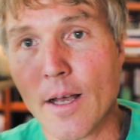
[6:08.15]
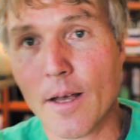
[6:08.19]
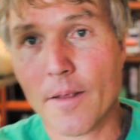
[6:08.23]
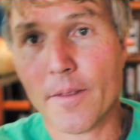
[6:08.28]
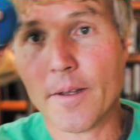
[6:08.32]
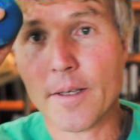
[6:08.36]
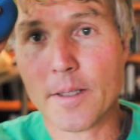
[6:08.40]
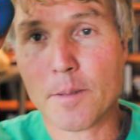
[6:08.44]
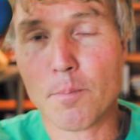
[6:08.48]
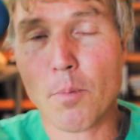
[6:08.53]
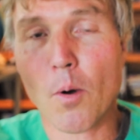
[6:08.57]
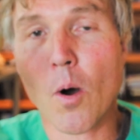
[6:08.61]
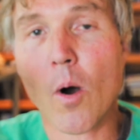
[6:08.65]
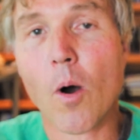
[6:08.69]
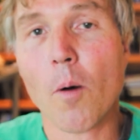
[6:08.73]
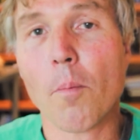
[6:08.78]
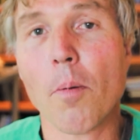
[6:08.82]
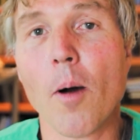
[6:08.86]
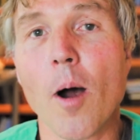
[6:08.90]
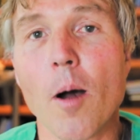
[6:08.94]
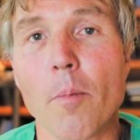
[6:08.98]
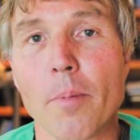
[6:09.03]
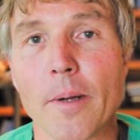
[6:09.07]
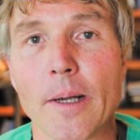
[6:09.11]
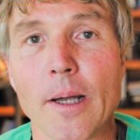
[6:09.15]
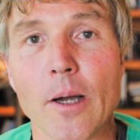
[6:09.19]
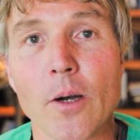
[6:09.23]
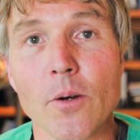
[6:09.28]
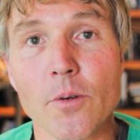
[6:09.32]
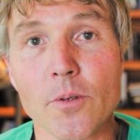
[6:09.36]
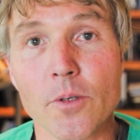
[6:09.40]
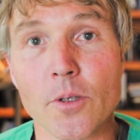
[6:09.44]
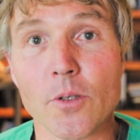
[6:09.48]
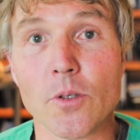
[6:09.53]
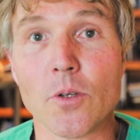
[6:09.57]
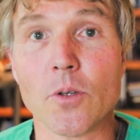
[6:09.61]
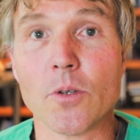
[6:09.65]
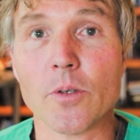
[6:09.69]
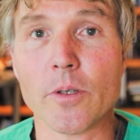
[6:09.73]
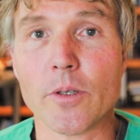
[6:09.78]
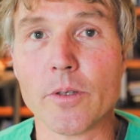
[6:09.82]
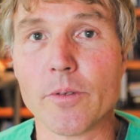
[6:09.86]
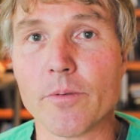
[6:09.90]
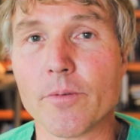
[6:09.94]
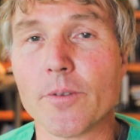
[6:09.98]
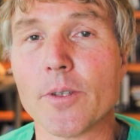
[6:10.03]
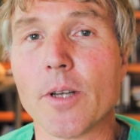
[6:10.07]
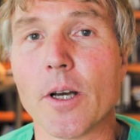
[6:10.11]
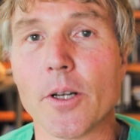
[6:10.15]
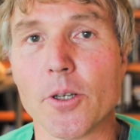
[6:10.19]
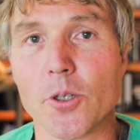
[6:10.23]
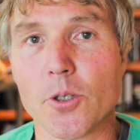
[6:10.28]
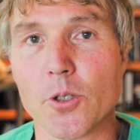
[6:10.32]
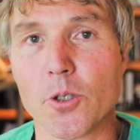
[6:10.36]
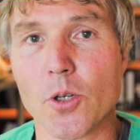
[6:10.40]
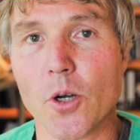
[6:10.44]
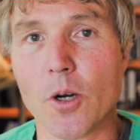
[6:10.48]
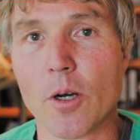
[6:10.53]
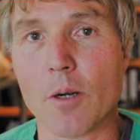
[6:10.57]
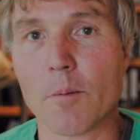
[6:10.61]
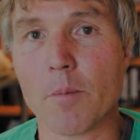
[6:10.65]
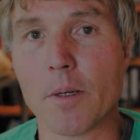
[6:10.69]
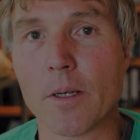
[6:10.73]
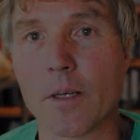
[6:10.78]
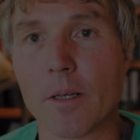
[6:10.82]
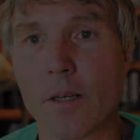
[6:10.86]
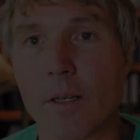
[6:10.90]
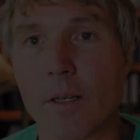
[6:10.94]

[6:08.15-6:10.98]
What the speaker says: this ball popping out, you know, you've done your job.